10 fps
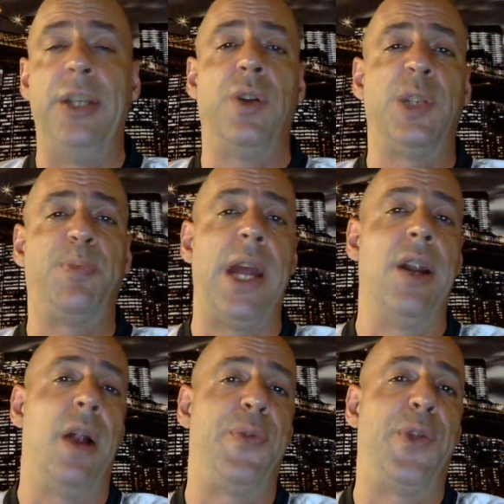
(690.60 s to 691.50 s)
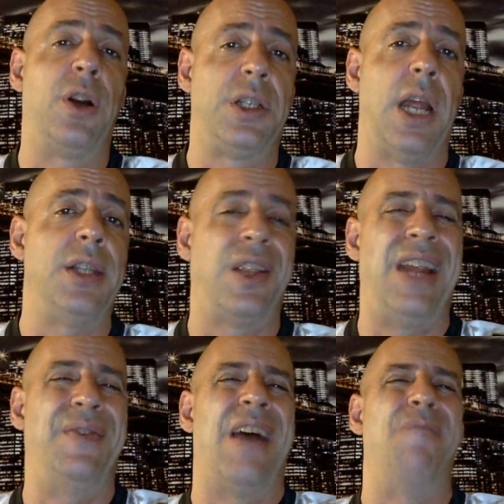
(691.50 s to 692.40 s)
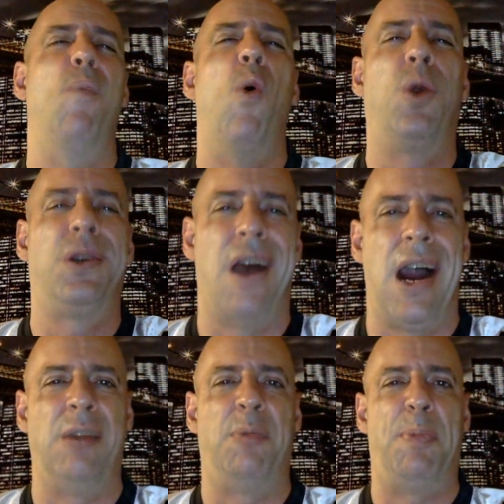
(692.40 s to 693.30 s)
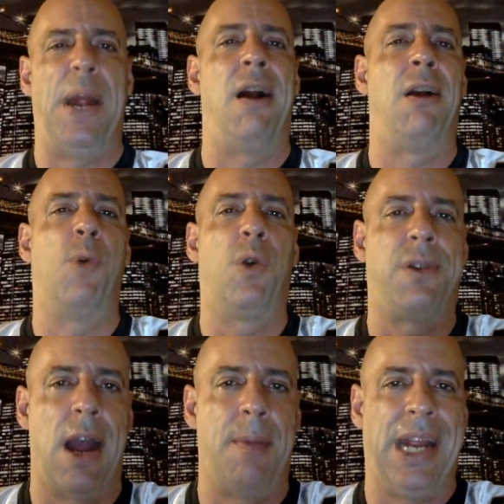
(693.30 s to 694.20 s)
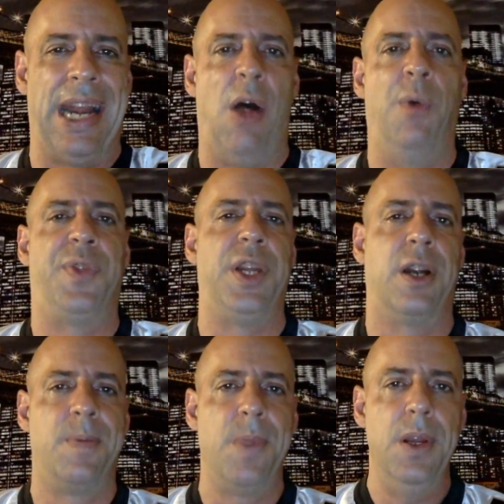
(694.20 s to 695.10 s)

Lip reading: played on Thursday, so they even have more time to prepare, more time to get healthier.